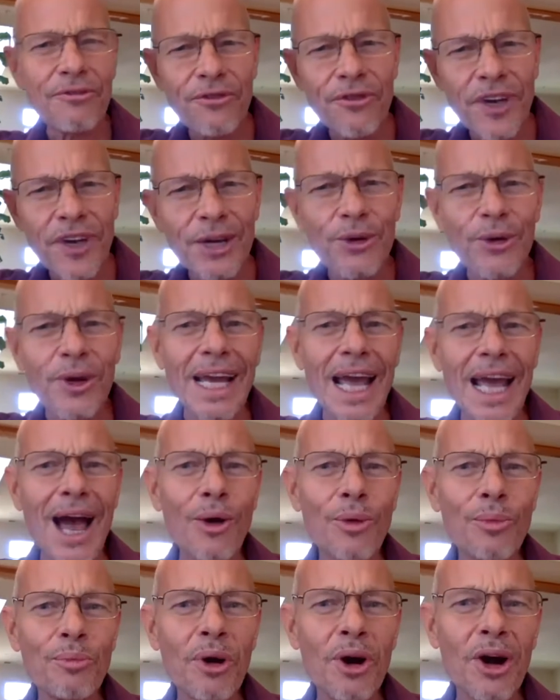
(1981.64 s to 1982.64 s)
figuring
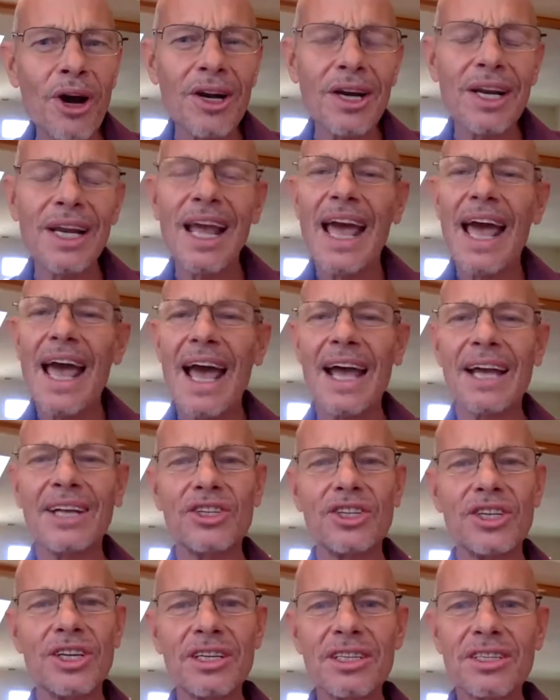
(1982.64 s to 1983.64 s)
out part and
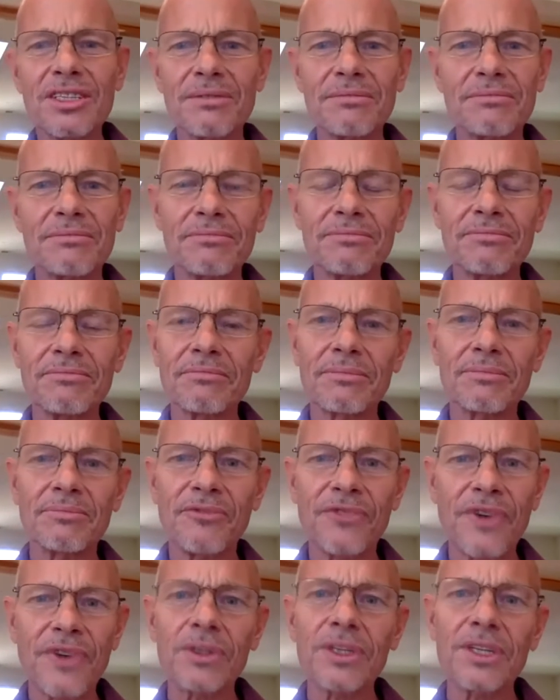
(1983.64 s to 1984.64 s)
just
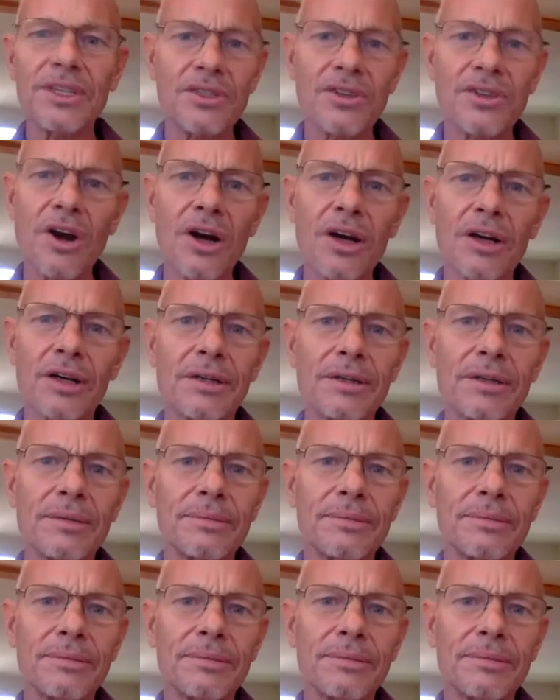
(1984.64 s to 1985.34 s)
felt his heart.